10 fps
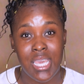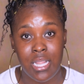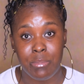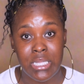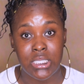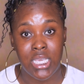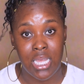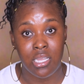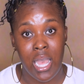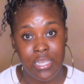ailment
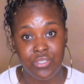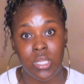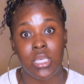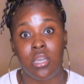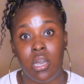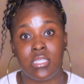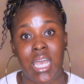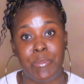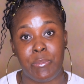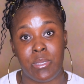can actually cause
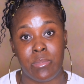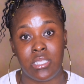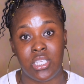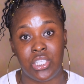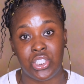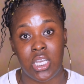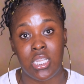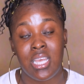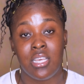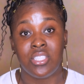
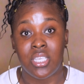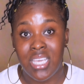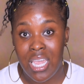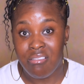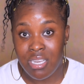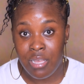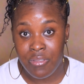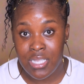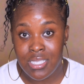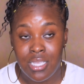hyperpigmentation. To get rid of
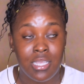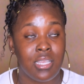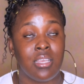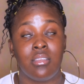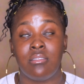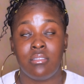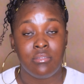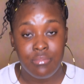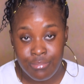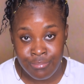it
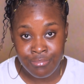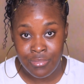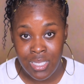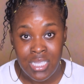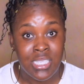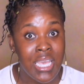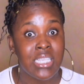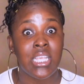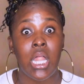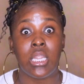
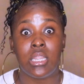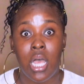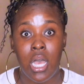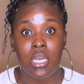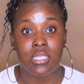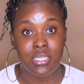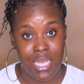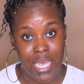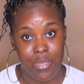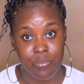takes a long
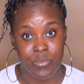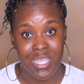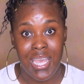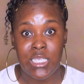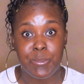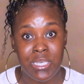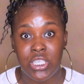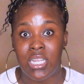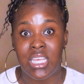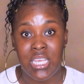time,
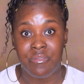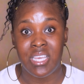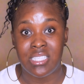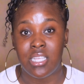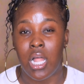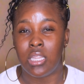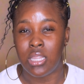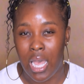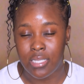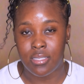especially if it's a
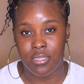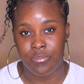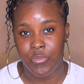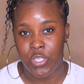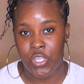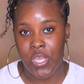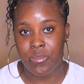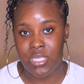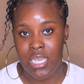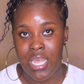lot. You know what
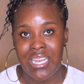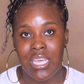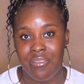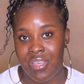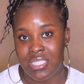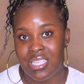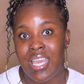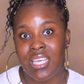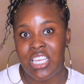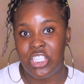I'm saying? And if it's
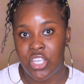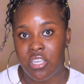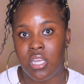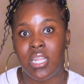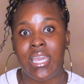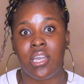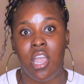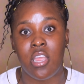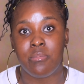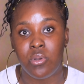like internal, like
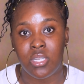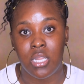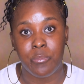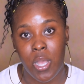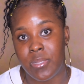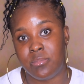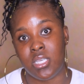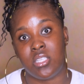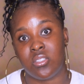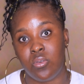hormonal problems
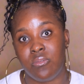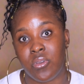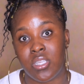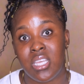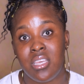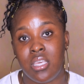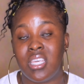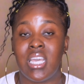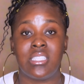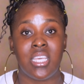and so forth,
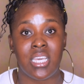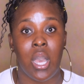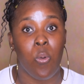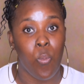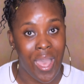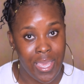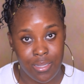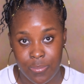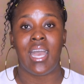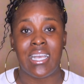it can take a while.
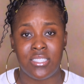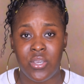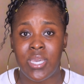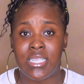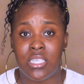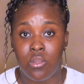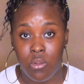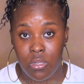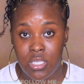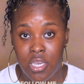As you're getting
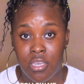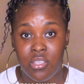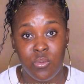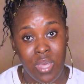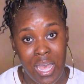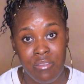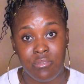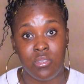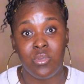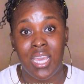older, you
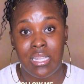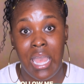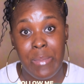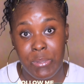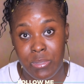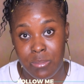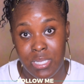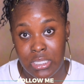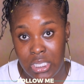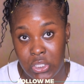get hyperpigmentation.